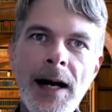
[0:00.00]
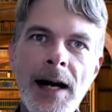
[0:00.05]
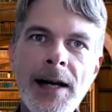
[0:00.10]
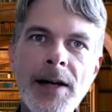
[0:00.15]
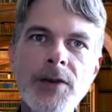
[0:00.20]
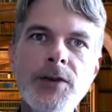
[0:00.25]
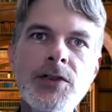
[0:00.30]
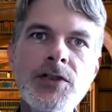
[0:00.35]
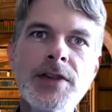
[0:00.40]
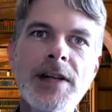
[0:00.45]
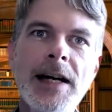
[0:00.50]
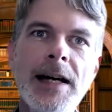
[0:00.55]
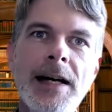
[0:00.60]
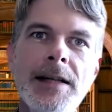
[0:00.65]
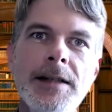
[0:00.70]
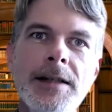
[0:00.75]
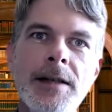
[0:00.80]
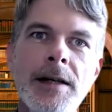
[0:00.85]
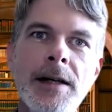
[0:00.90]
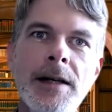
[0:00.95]
I
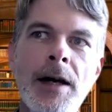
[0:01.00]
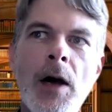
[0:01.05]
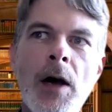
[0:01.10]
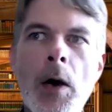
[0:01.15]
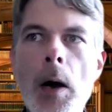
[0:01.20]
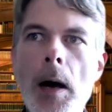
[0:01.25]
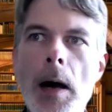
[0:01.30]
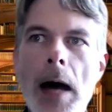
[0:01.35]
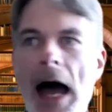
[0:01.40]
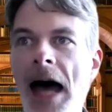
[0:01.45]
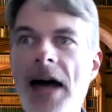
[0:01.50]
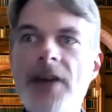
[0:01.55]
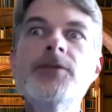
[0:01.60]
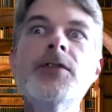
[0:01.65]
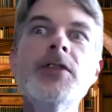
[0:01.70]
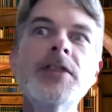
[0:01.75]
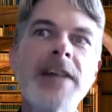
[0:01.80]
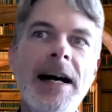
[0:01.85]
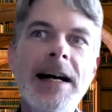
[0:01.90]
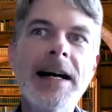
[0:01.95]
understand
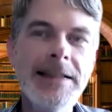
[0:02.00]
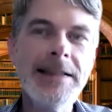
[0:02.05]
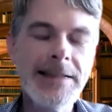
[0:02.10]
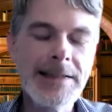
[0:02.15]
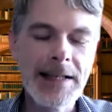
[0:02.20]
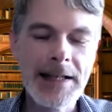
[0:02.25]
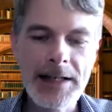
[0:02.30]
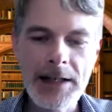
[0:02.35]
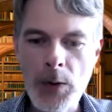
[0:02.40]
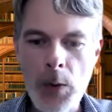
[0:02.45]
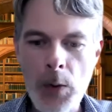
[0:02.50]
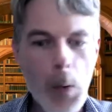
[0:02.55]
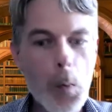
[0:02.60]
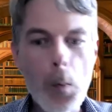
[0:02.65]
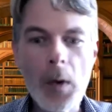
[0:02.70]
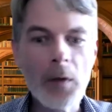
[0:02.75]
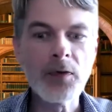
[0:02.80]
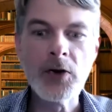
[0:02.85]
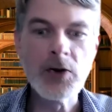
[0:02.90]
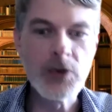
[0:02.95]
advertising
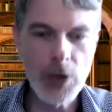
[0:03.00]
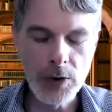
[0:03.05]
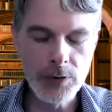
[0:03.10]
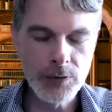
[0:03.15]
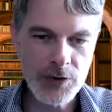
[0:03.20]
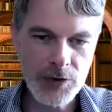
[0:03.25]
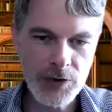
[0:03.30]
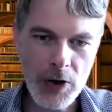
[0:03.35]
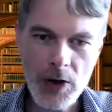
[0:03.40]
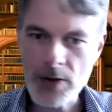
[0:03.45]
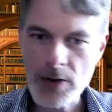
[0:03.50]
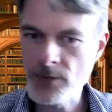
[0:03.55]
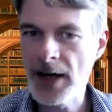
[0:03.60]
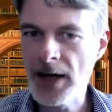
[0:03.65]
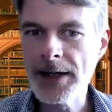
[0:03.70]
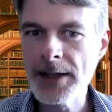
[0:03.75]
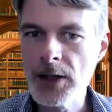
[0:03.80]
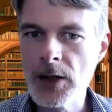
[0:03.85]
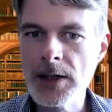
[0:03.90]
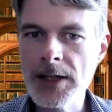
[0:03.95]
what the genres are
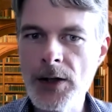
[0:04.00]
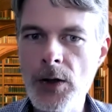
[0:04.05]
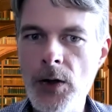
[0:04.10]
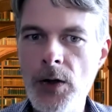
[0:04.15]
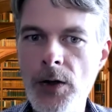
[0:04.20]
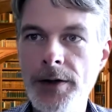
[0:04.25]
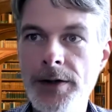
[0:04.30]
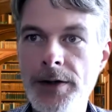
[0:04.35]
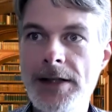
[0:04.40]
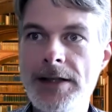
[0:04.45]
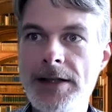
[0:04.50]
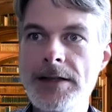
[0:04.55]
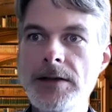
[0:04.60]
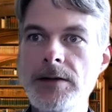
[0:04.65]
very early on